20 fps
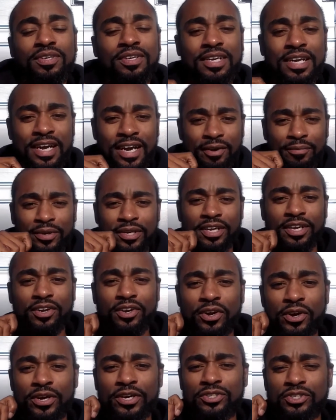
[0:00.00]
I would
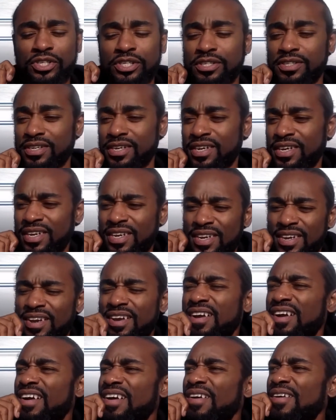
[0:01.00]
encourage it. Funny thing
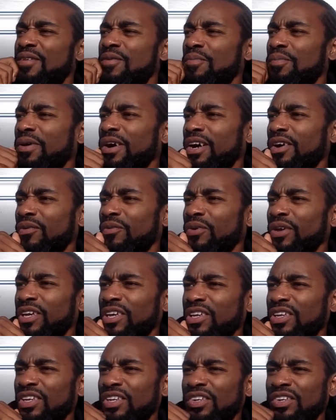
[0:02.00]
happened on the way to the moon. But yeah. we
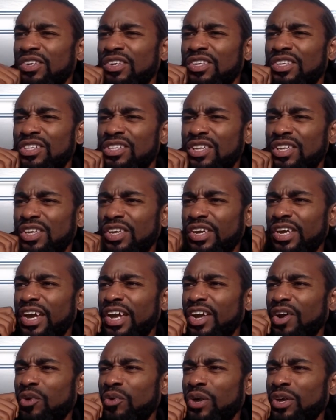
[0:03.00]
can look at
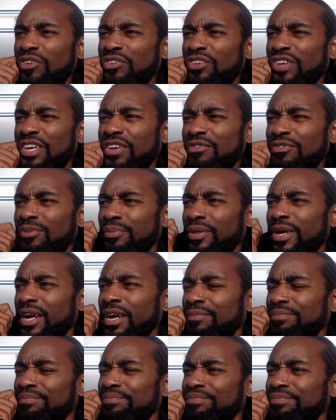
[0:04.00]
a quick scene from that,
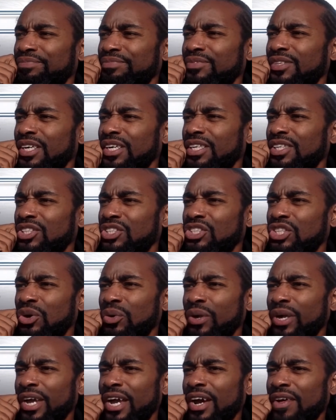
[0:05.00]
uh,
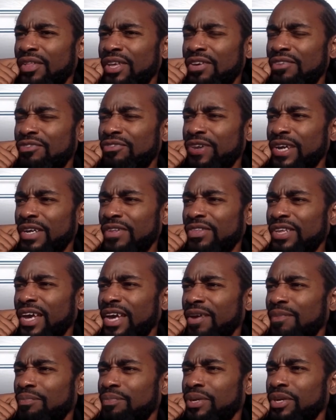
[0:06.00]
showing how they faked
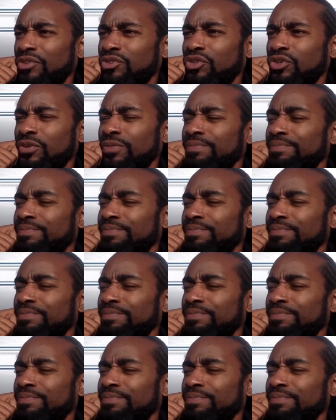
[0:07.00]
that picture.